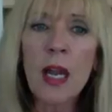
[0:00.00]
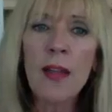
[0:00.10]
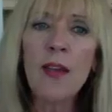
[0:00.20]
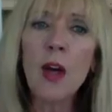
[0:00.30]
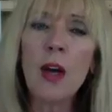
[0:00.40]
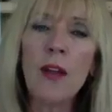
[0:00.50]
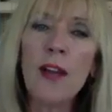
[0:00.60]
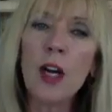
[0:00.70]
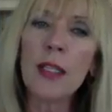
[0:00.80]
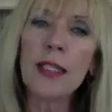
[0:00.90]
Though
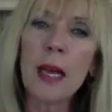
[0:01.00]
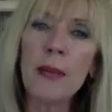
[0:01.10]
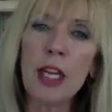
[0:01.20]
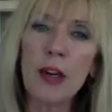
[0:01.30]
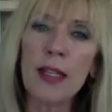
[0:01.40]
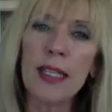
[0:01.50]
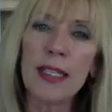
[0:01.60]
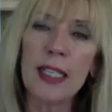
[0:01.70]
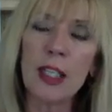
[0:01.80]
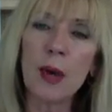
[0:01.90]
there are some hearing this
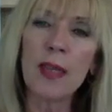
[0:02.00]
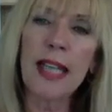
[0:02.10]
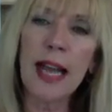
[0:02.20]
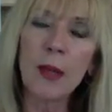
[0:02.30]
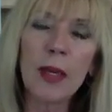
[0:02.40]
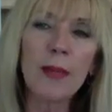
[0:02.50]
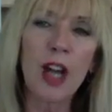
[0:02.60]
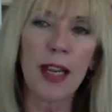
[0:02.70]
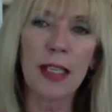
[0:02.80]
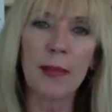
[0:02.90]
that know exactly what I'm
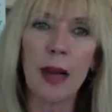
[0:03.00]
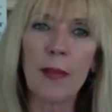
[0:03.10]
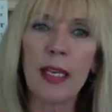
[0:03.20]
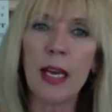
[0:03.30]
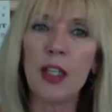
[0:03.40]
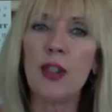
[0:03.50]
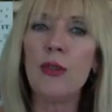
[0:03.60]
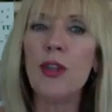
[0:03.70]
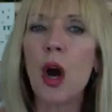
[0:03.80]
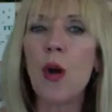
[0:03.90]
talking about, because you
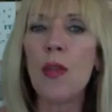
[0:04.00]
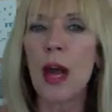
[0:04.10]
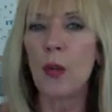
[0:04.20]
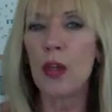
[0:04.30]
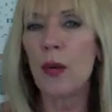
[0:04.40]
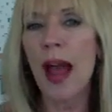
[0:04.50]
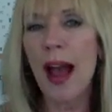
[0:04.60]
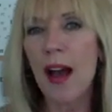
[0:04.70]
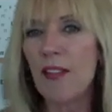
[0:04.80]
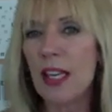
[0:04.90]
know that when you
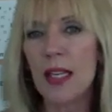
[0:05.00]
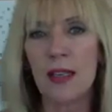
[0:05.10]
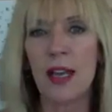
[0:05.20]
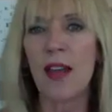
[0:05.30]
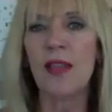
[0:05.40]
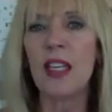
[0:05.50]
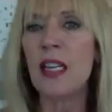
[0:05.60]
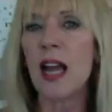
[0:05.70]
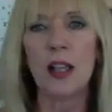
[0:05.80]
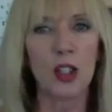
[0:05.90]
have it,
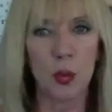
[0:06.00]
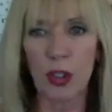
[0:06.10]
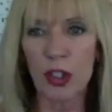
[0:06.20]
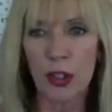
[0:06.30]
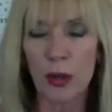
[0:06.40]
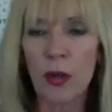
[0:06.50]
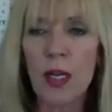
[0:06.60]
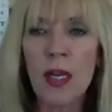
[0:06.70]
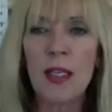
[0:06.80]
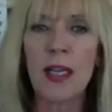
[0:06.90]
nothing else will do.
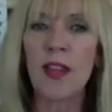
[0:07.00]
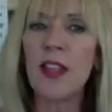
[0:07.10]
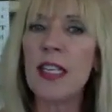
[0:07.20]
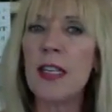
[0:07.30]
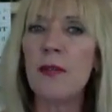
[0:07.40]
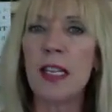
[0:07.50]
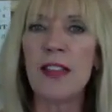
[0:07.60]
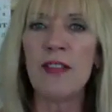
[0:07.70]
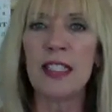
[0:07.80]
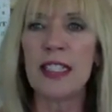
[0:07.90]
Nothing
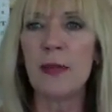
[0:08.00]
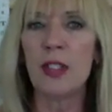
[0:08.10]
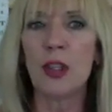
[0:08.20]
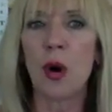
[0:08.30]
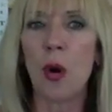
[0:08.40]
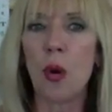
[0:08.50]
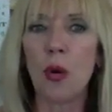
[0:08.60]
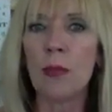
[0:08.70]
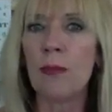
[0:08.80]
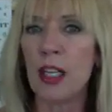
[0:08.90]
even seems to
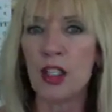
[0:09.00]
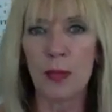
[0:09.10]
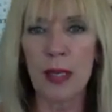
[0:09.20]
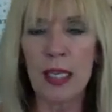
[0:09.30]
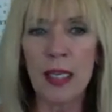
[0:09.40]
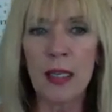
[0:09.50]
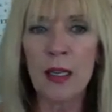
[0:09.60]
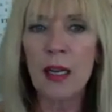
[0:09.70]
hold much meaning.